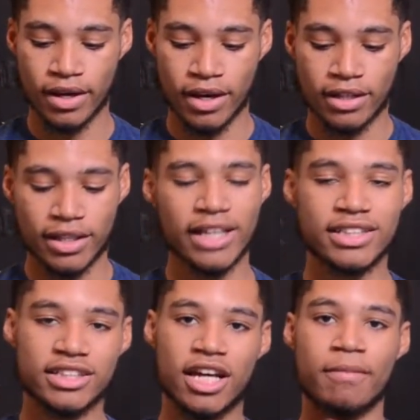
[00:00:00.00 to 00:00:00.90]
Ladies
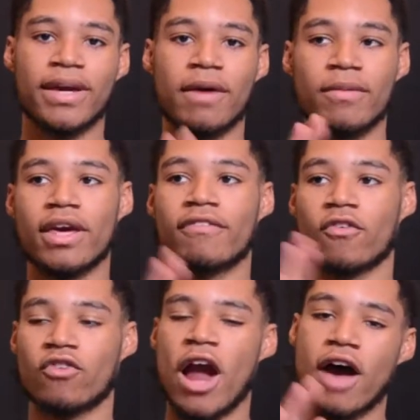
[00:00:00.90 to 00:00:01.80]
and gentlemen, can we give a
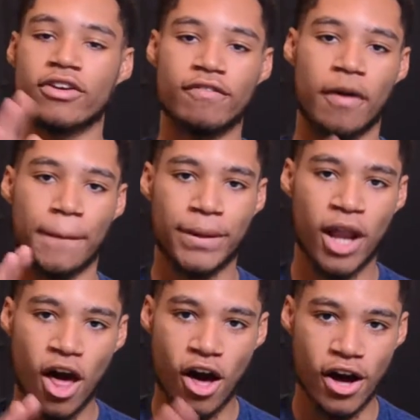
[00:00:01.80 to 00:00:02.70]
round of
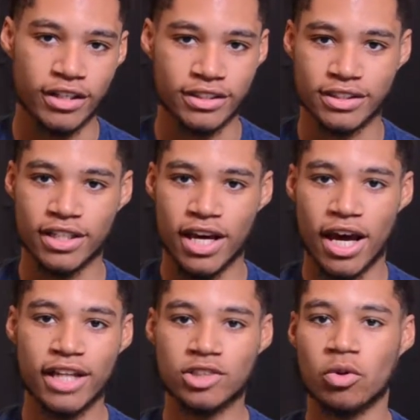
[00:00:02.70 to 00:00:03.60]
applause?
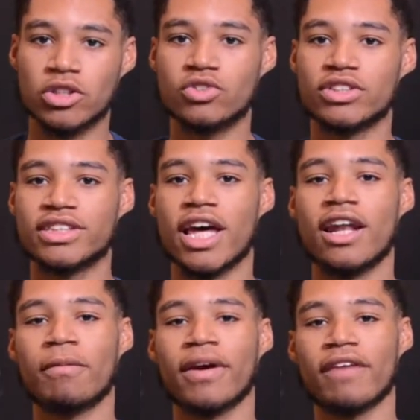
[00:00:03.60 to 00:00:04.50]
I just want you to stand
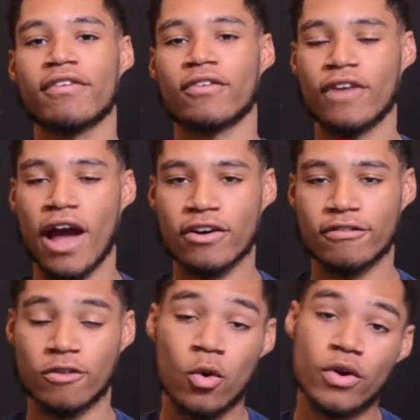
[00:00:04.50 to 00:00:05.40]
up and give a round
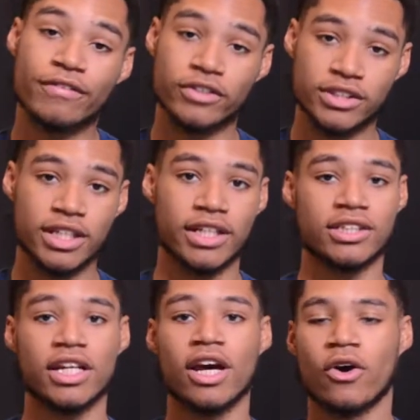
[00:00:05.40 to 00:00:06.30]
of, or if you're
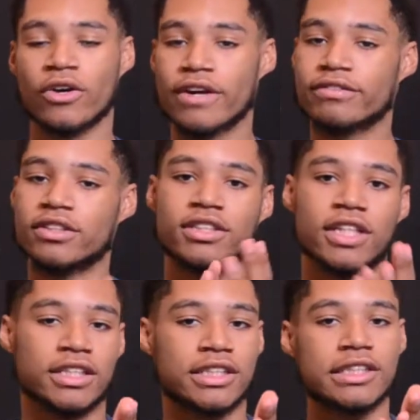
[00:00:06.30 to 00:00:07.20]
sitting, or give just
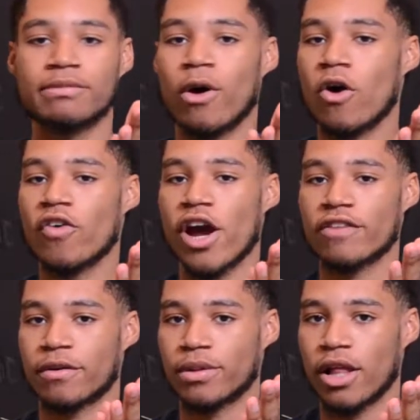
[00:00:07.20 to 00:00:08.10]
a small round
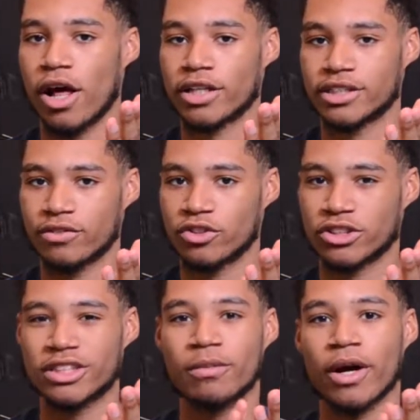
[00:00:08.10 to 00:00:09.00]
of applause if
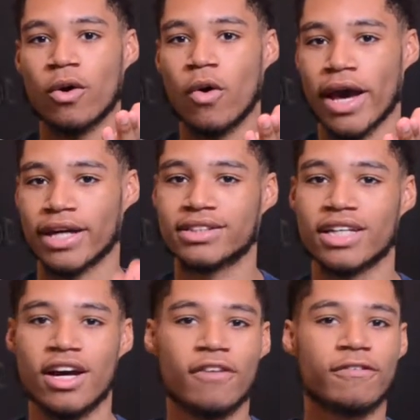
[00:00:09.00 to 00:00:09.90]
you're somewhere quiet,
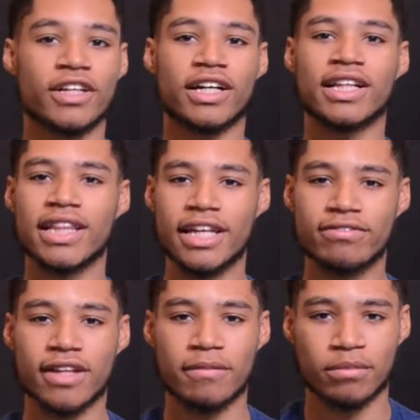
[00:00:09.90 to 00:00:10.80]
for the
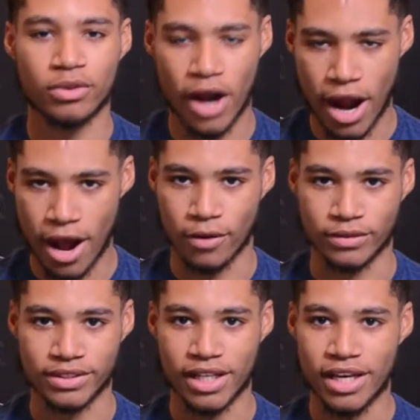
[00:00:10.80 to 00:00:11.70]
Cleveland
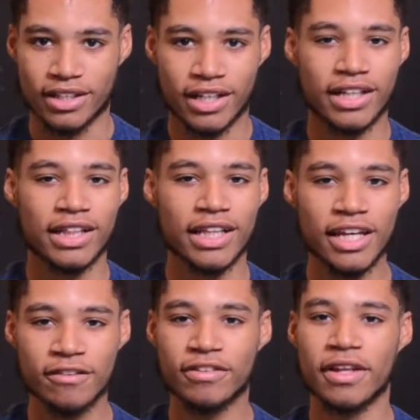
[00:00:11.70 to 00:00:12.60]
Browns. The
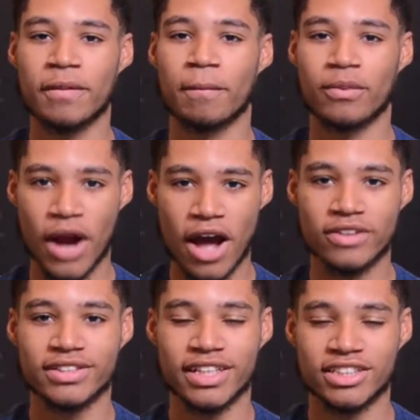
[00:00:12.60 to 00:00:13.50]
Cleveland
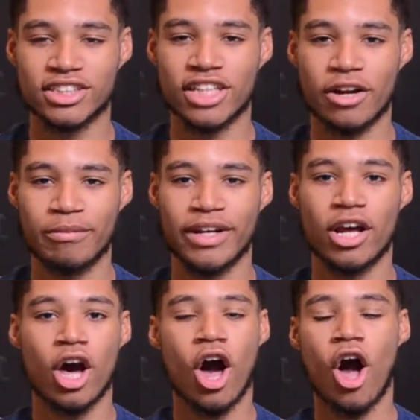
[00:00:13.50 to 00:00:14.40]
Browns, ladies and gentlemen,
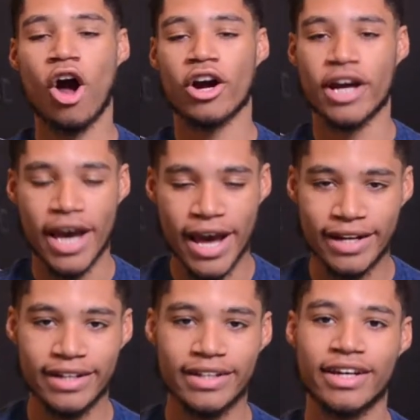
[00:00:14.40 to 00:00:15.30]
are
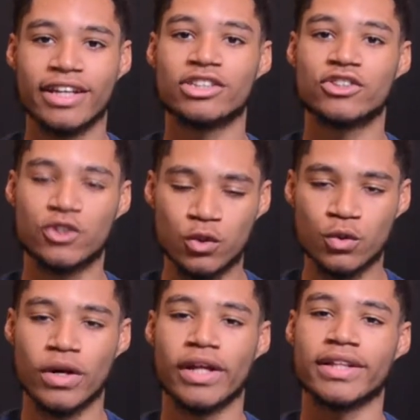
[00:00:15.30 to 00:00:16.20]
headed
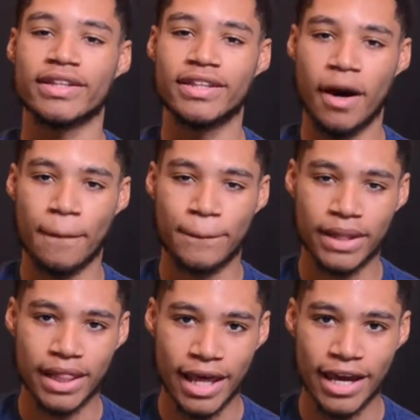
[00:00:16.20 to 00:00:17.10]
to the
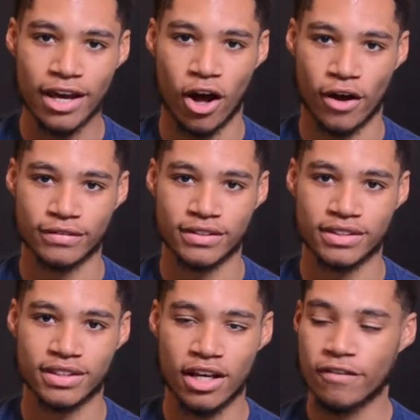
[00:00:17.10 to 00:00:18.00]

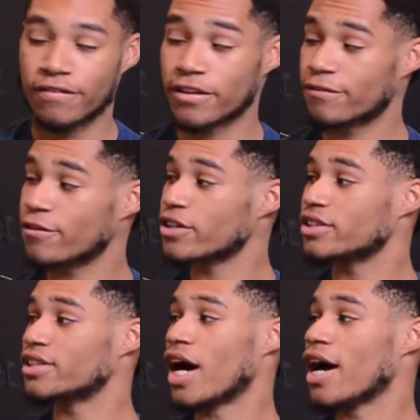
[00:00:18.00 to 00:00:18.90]
playoffs. For the
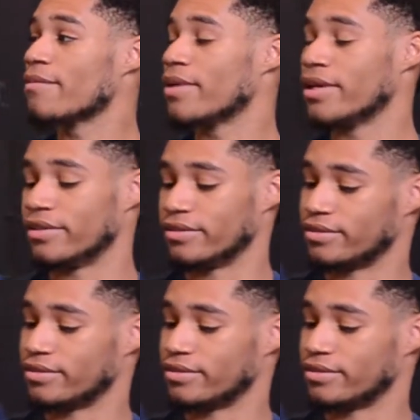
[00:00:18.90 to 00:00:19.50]
first time in